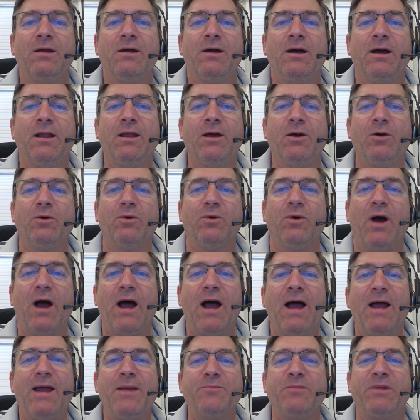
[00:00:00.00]
Hello,
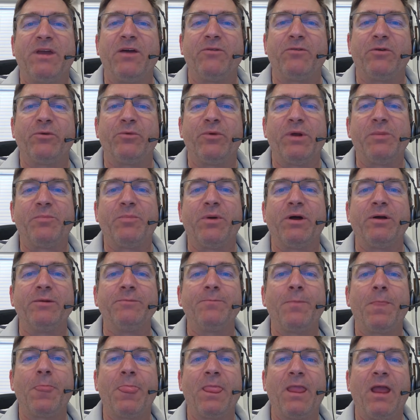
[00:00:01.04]
I'm Kevin Ripa,
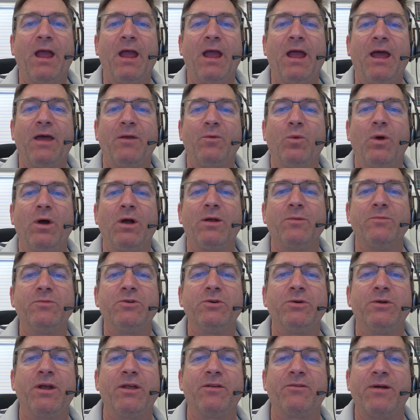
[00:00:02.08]
and welcome
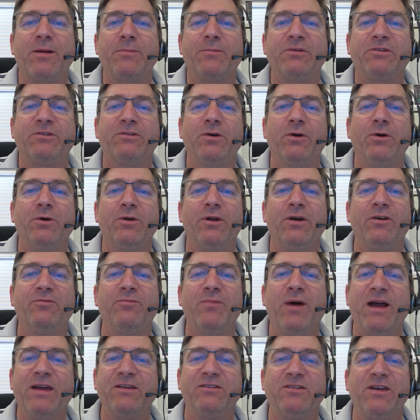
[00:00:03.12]
to another episode of
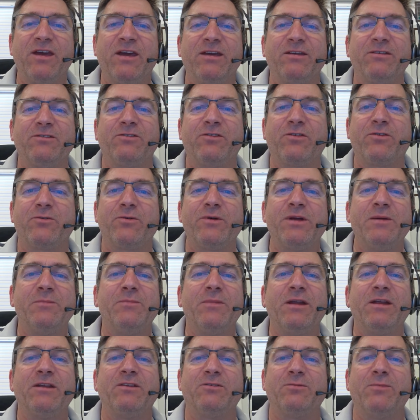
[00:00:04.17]
My Sans 3
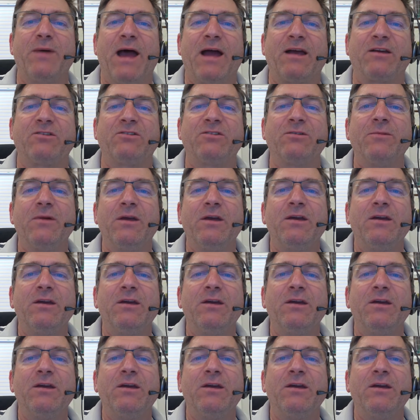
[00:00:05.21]
Minutes Max.